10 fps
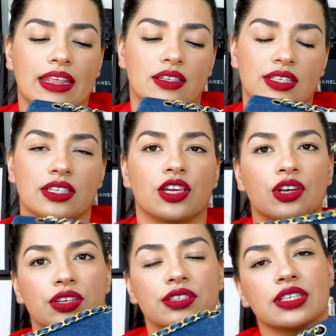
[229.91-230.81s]
the
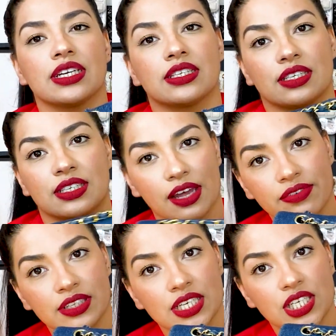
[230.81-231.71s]
stickers is a
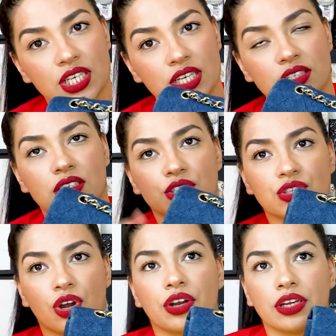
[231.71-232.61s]
7-digit
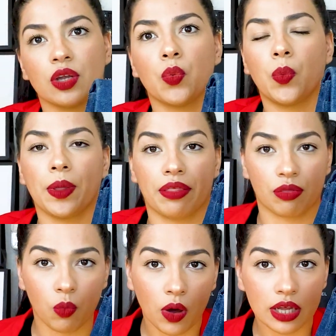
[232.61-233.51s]
starting with
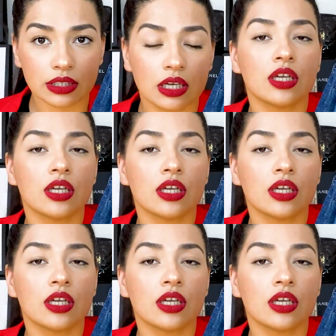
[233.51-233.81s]
1,